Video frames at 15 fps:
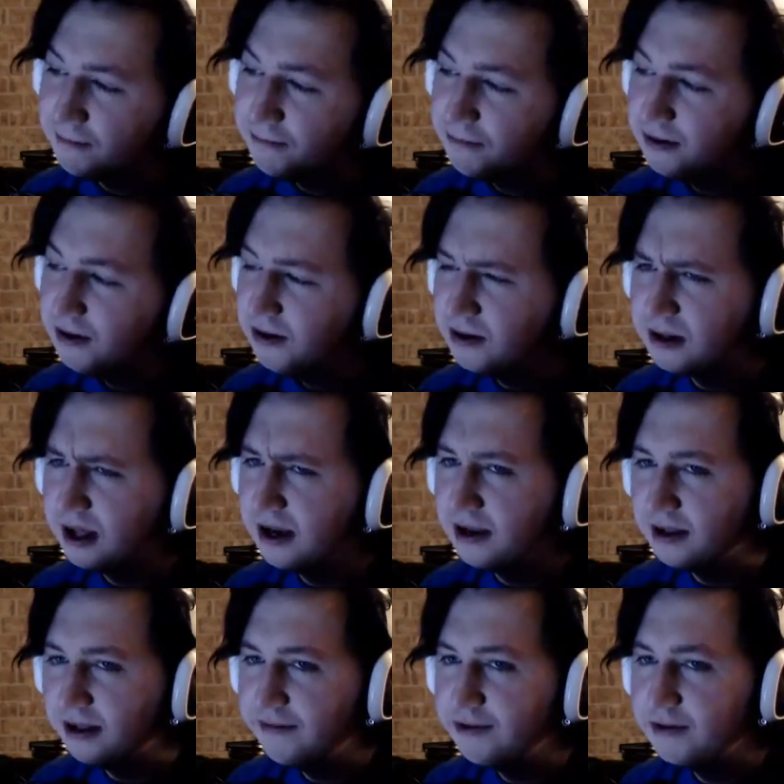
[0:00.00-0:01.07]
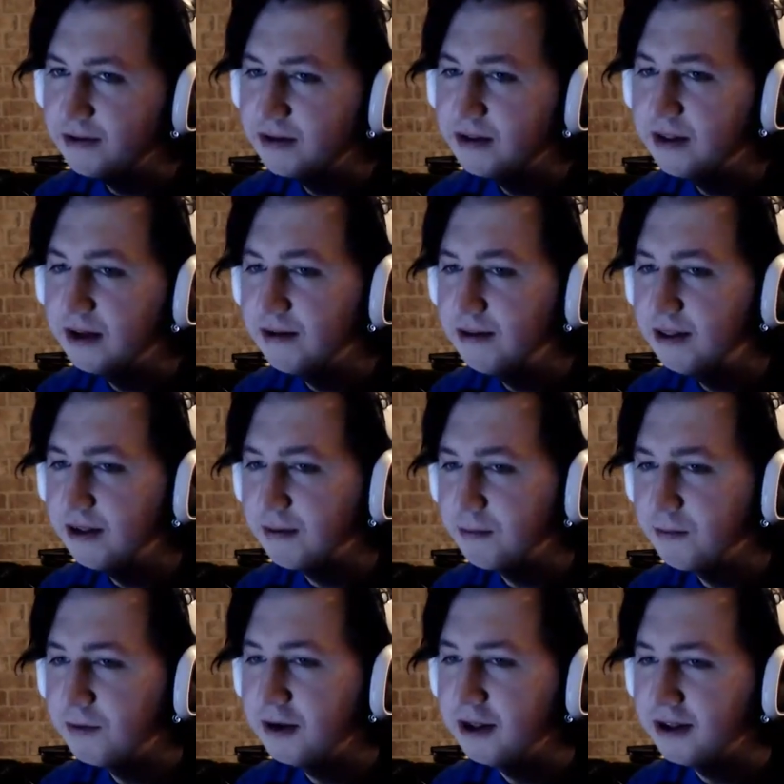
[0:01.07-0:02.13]
There are a lot of levels that like
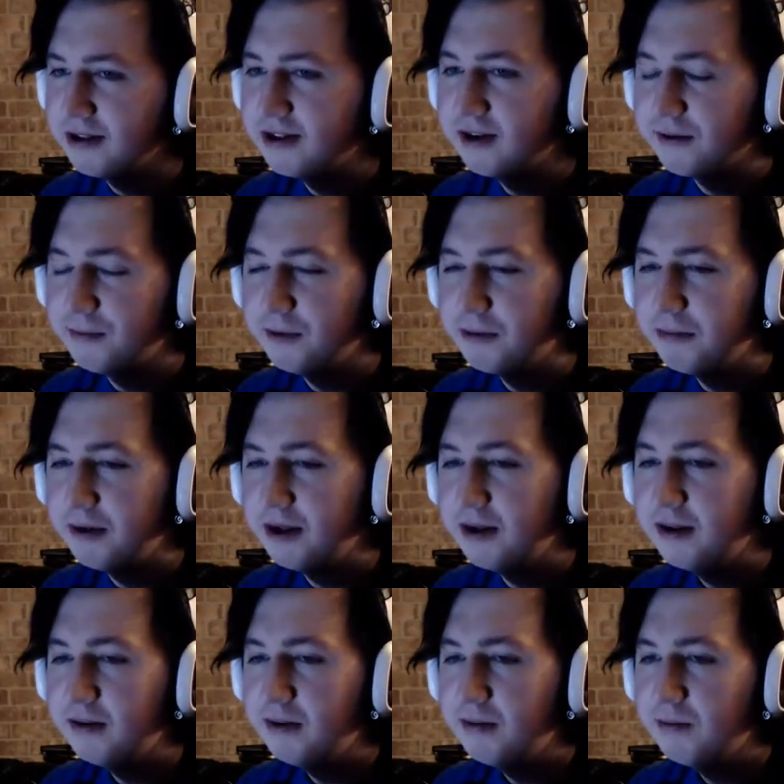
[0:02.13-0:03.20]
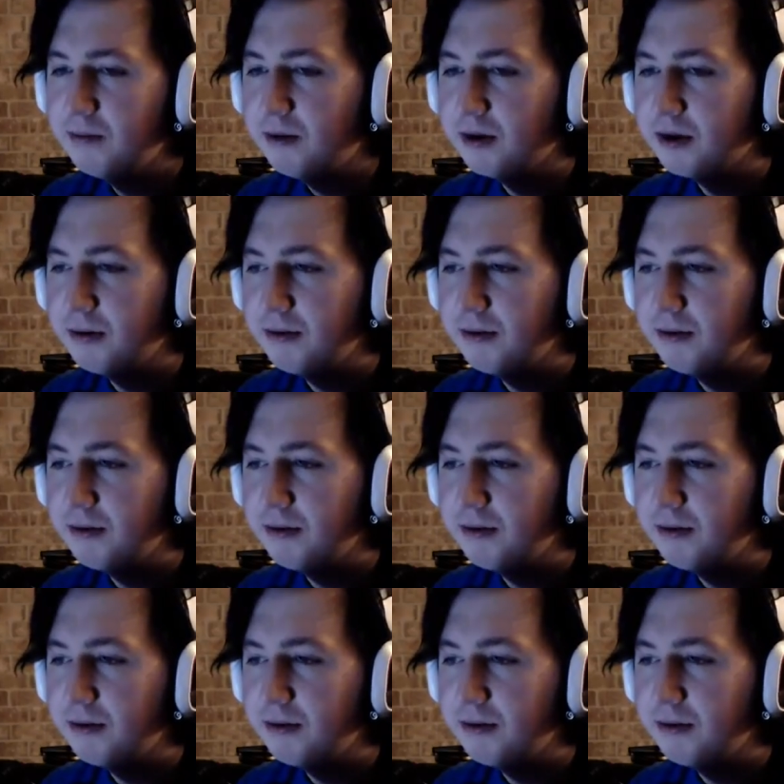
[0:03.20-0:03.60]
really stuck with me walking away